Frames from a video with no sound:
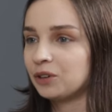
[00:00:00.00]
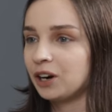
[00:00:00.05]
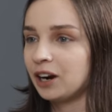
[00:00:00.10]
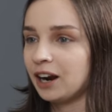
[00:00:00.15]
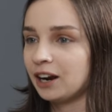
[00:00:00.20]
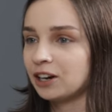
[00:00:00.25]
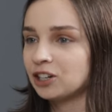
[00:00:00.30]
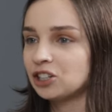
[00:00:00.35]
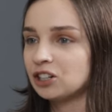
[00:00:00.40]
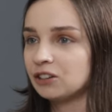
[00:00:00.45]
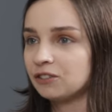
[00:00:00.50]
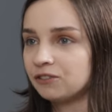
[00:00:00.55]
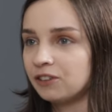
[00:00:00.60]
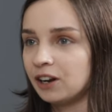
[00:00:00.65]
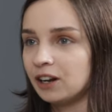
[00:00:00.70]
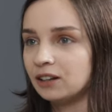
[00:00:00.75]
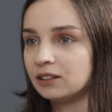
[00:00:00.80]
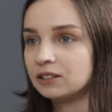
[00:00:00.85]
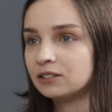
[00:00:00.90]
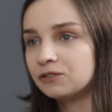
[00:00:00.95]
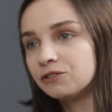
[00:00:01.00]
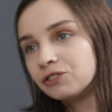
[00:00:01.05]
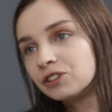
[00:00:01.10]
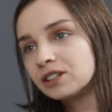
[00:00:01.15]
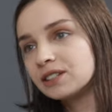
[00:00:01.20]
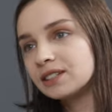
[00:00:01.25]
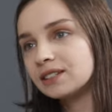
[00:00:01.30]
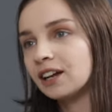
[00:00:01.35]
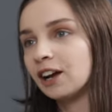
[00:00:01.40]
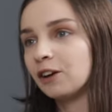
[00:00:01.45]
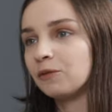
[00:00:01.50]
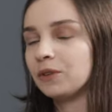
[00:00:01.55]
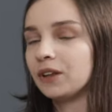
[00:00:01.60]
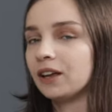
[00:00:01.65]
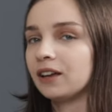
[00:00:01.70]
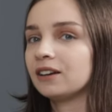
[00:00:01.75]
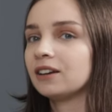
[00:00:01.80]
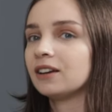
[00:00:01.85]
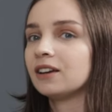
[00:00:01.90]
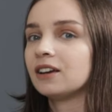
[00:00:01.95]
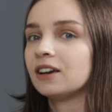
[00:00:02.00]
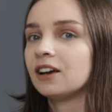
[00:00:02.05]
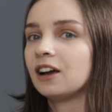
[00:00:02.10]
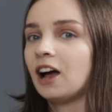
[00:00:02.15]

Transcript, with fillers: where I actually felt first time that